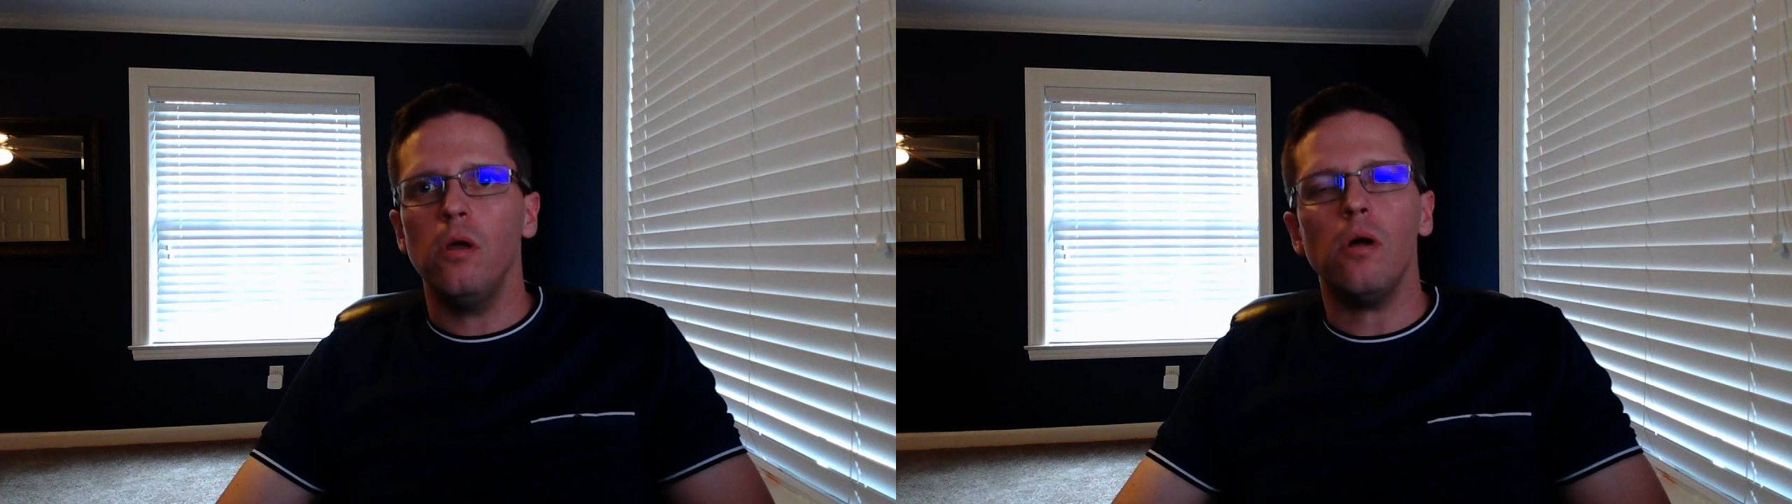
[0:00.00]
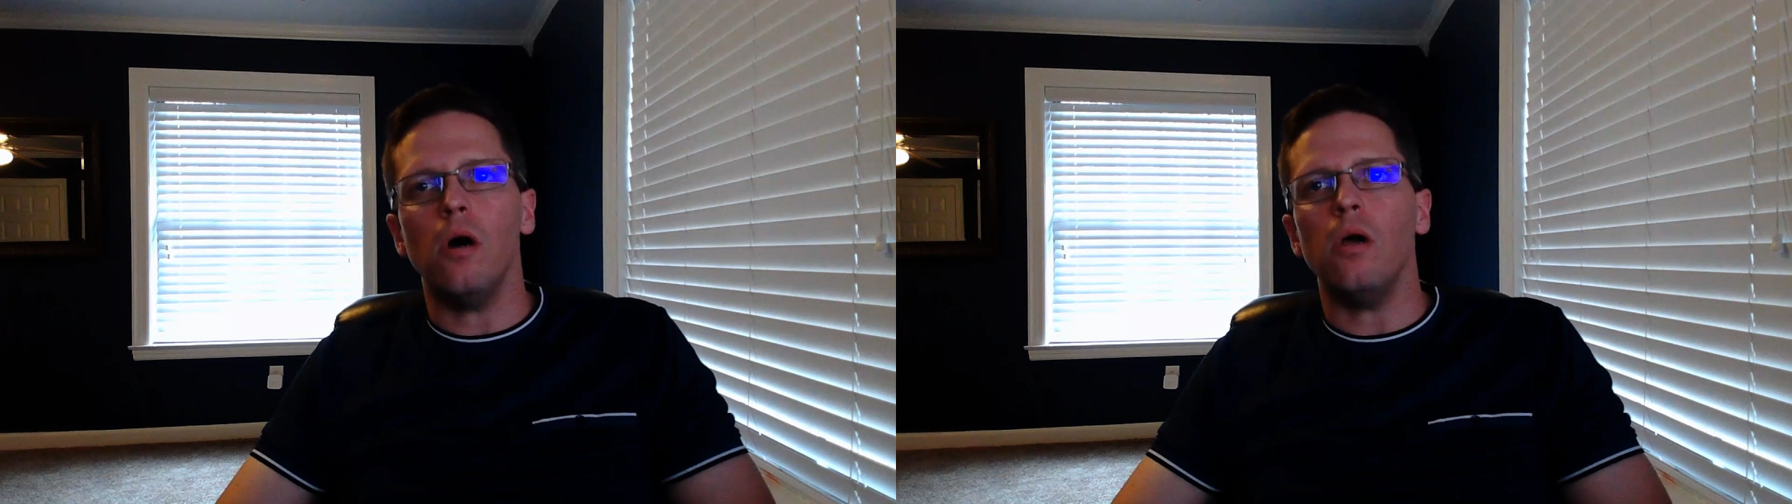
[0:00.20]

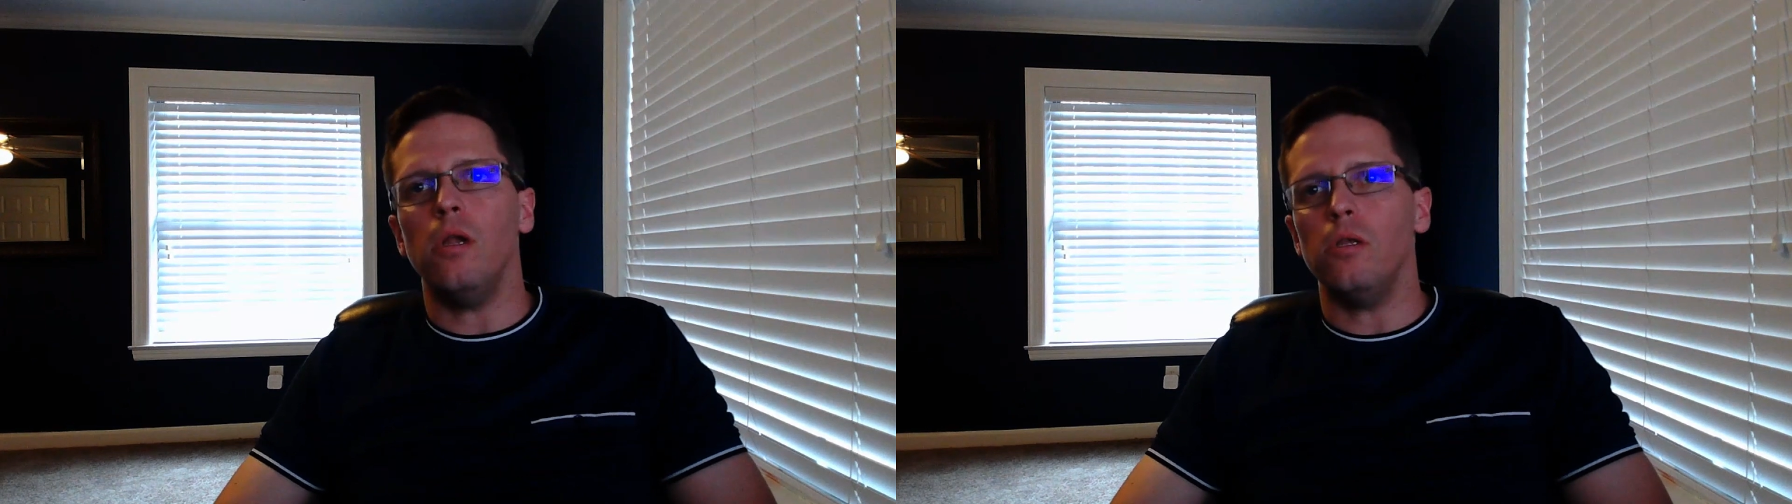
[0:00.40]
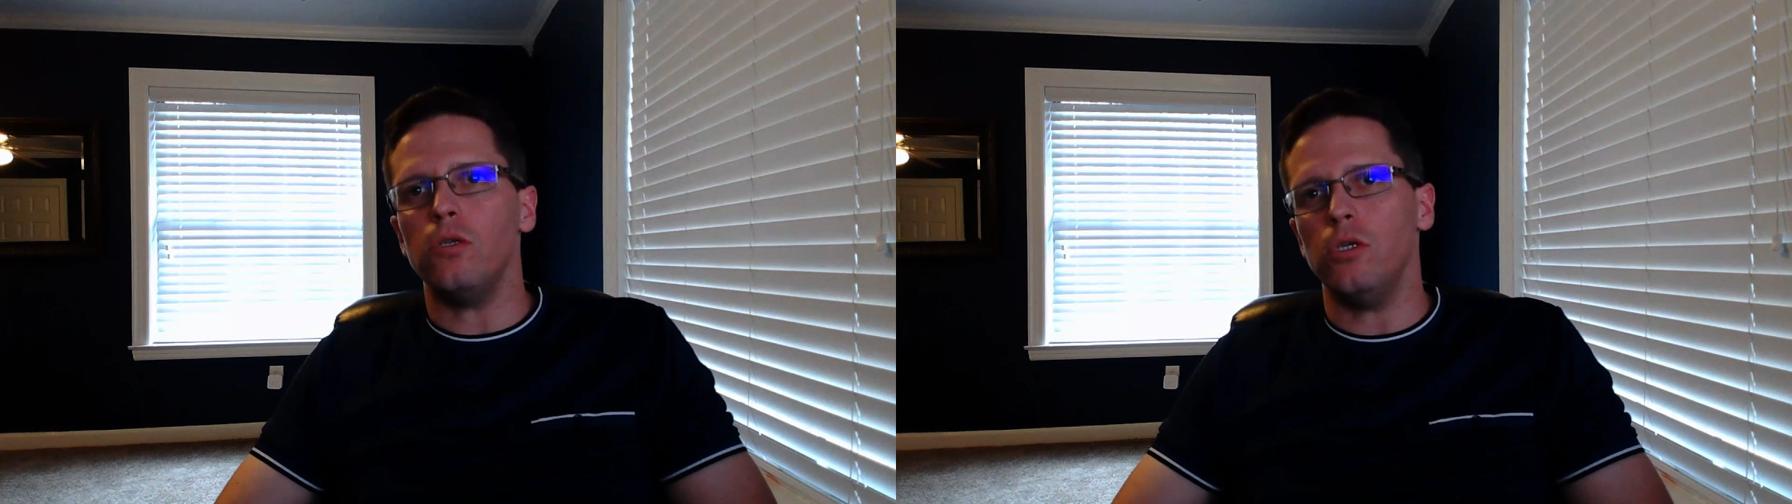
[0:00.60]

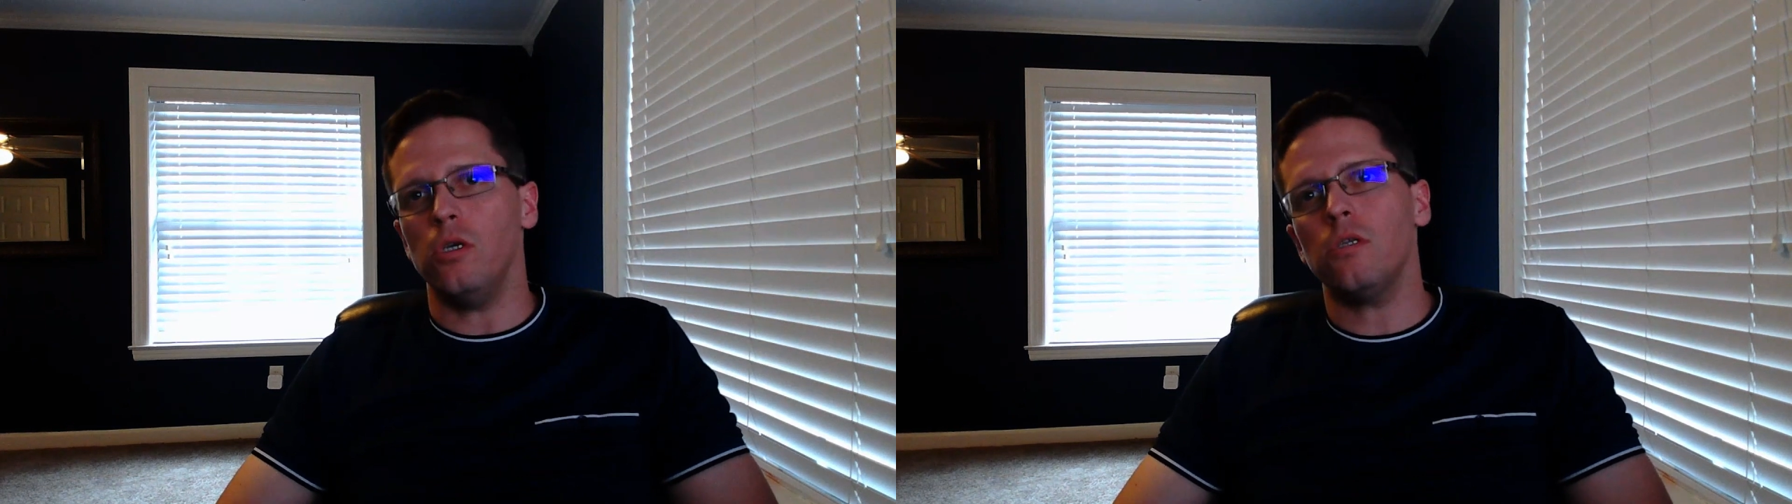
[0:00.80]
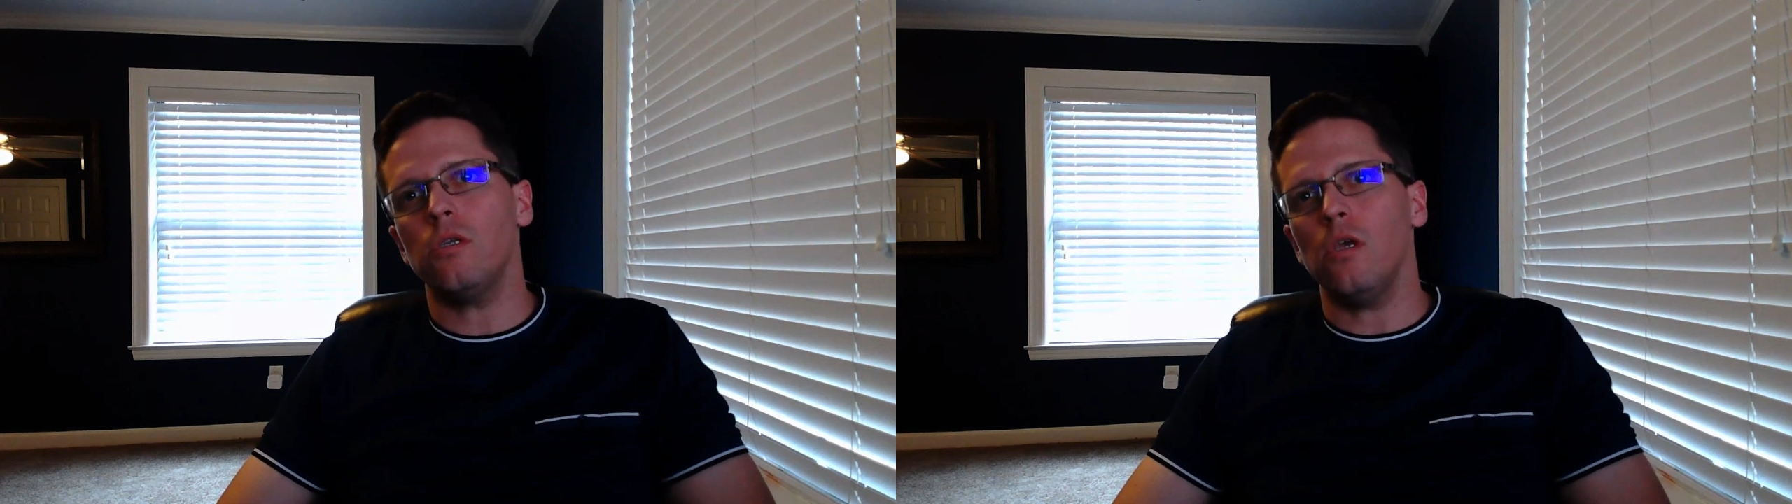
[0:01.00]
It is
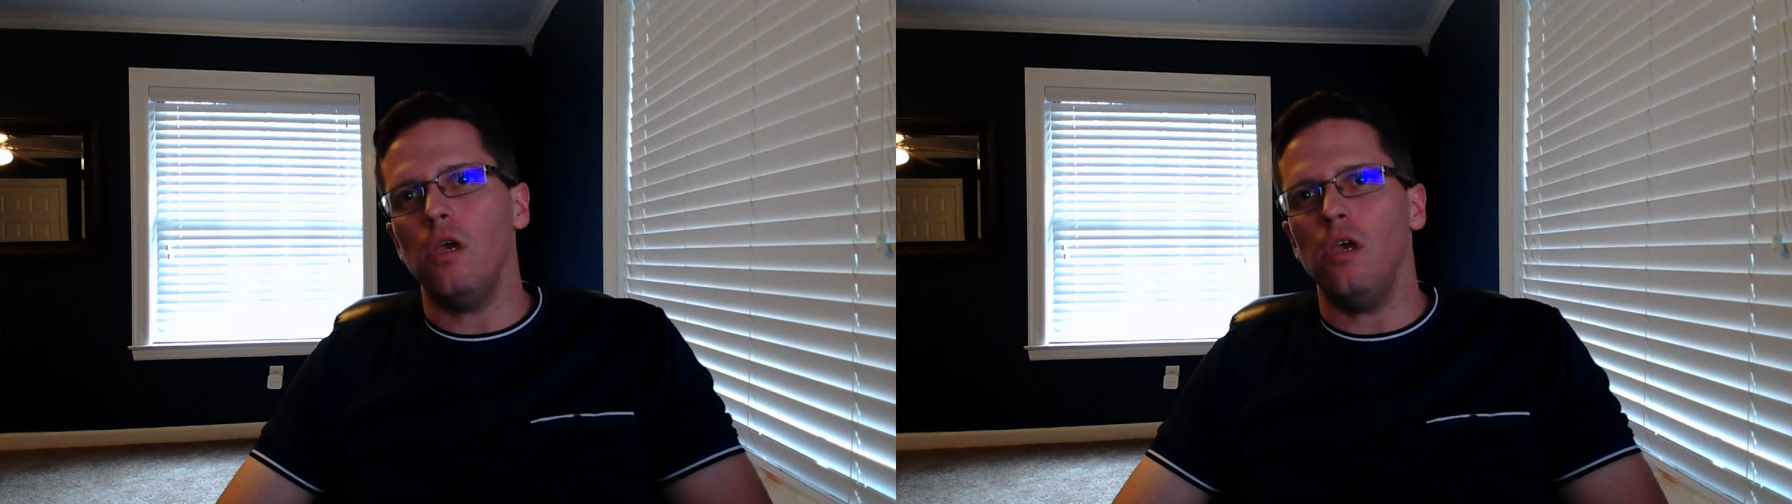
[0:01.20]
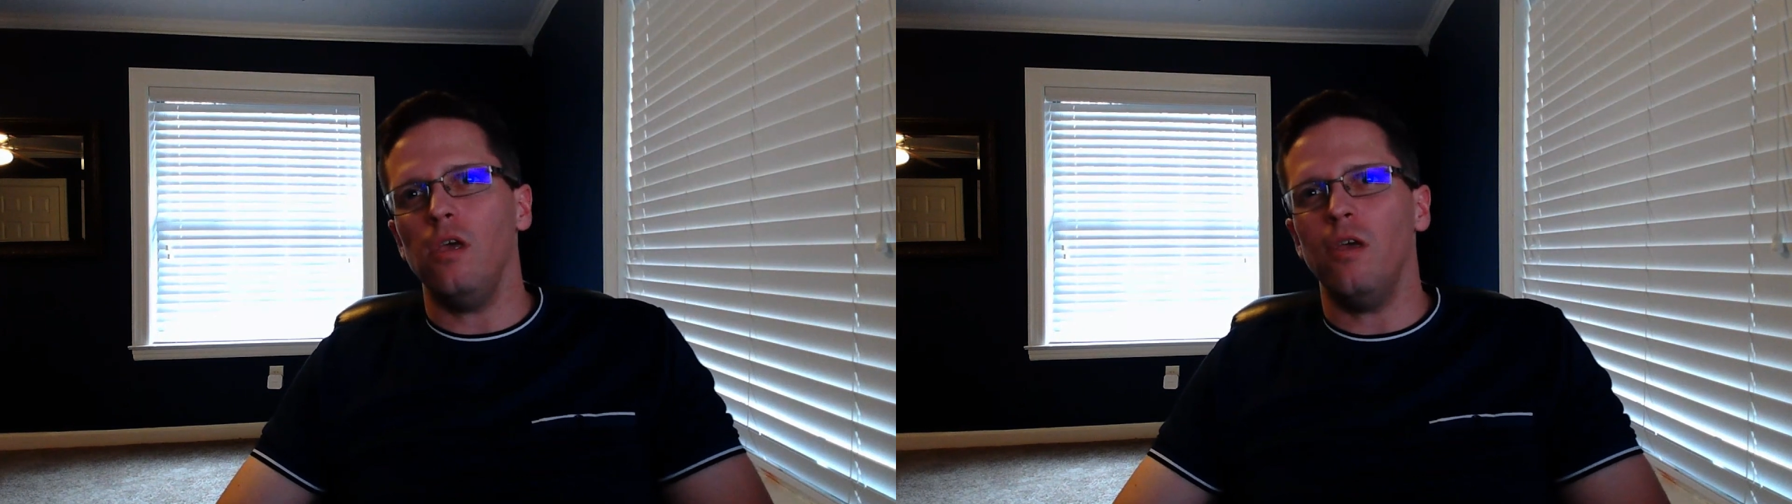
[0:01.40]
just
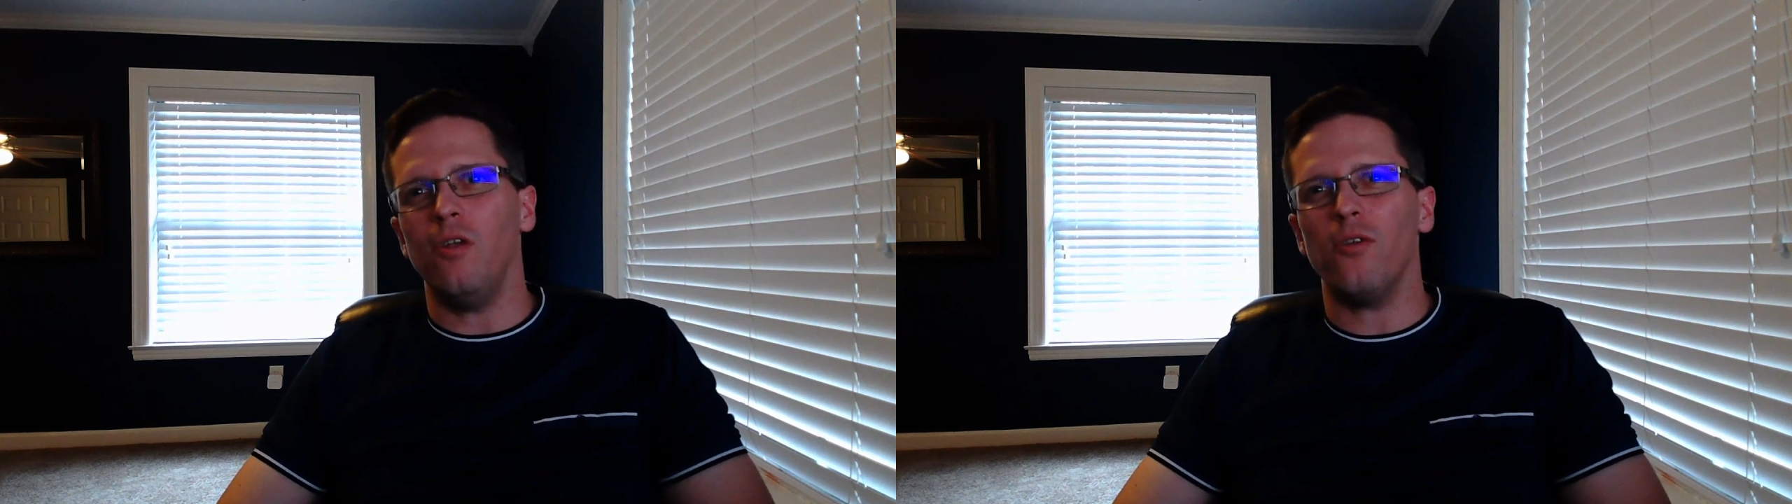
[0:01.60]
an